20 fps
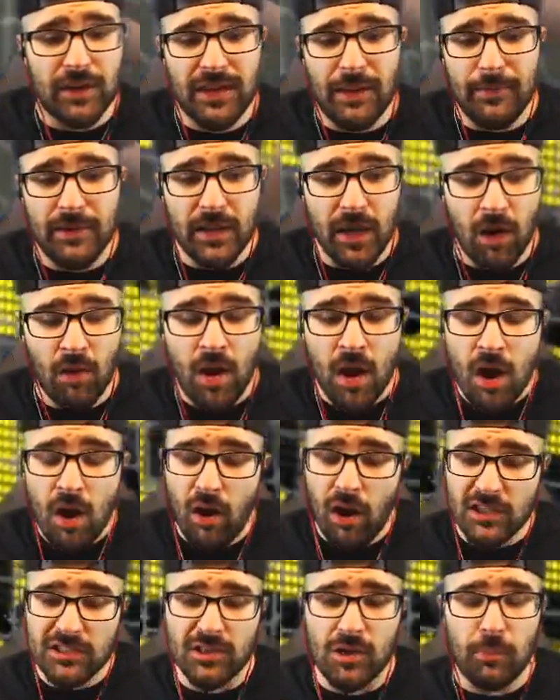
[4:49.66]
it? Let me know.
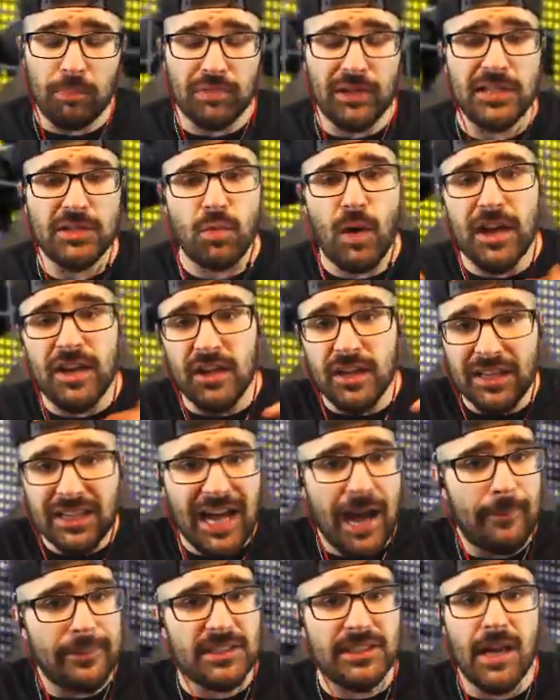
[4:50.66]
Also, please, while you're in the
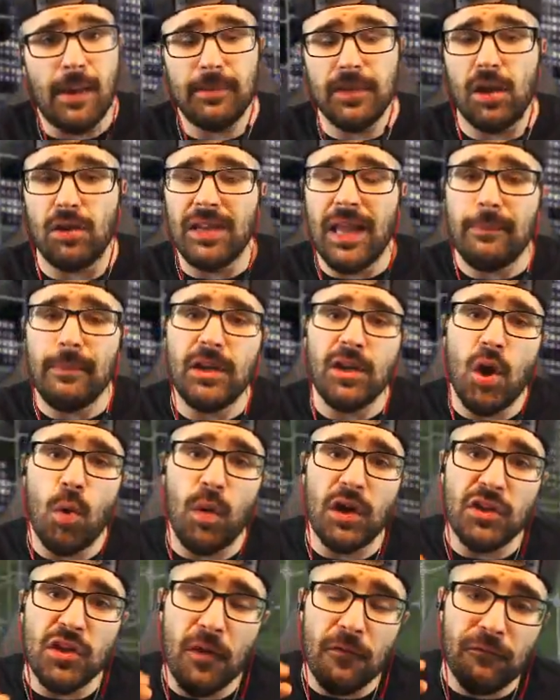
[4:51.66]
comments down below, let me know
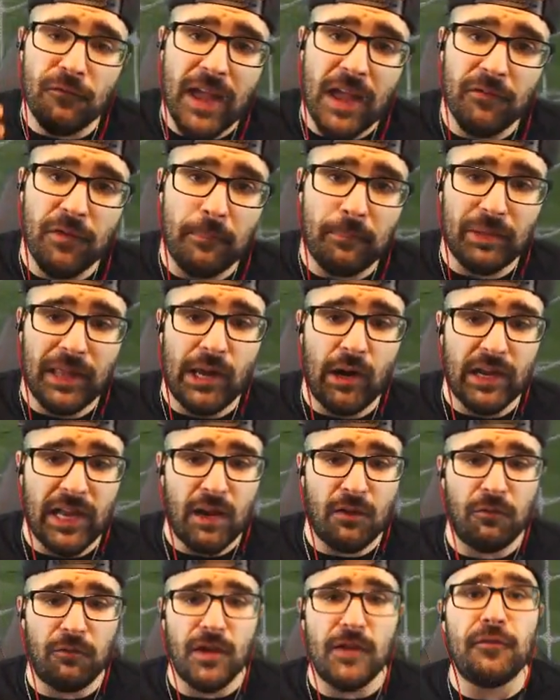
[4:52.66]
what your favorite player
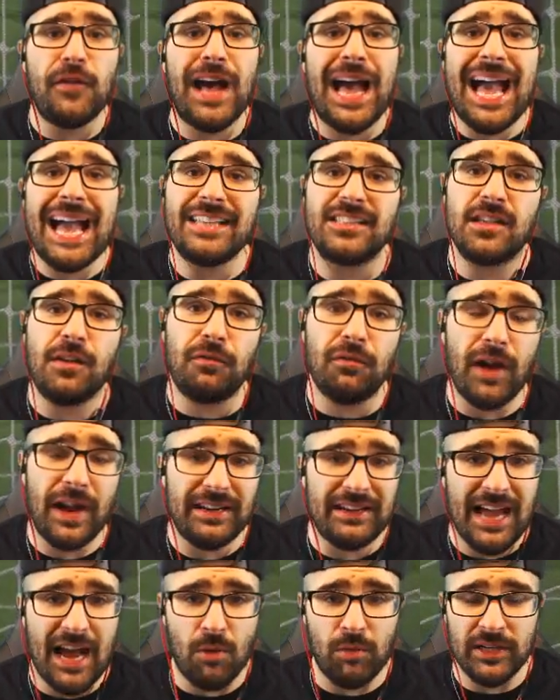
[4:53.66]
in FIFA as of
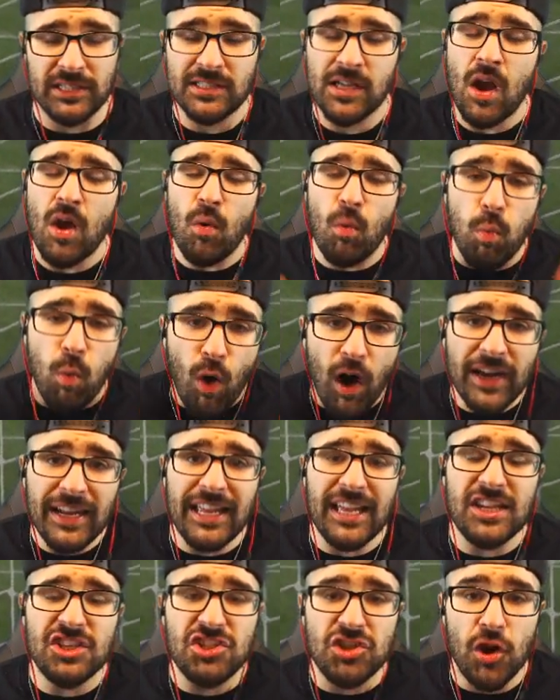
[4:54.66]
right now is.
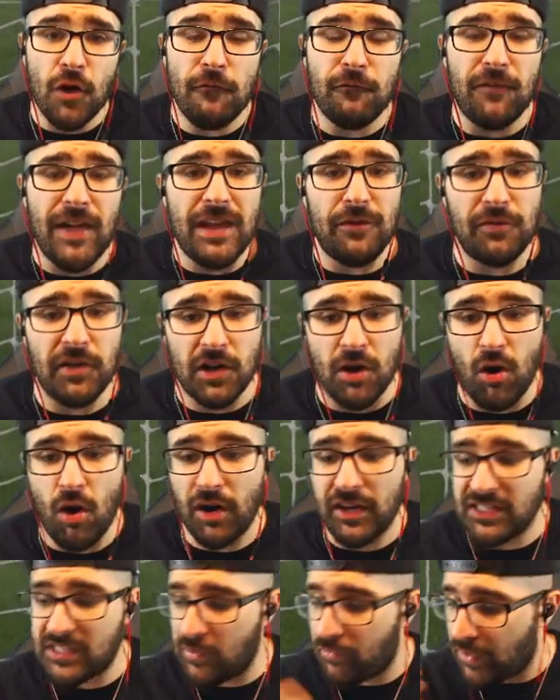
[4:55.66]
What is your favorite
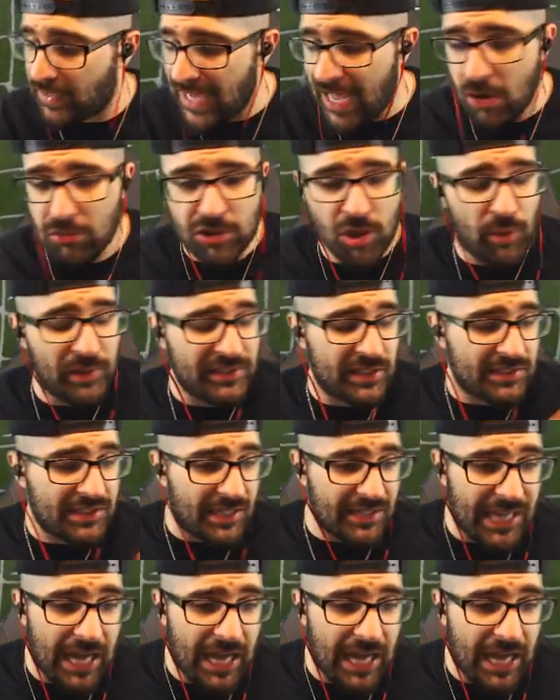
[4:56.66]
card? Is it Ronaldo? Ronaldo? Is it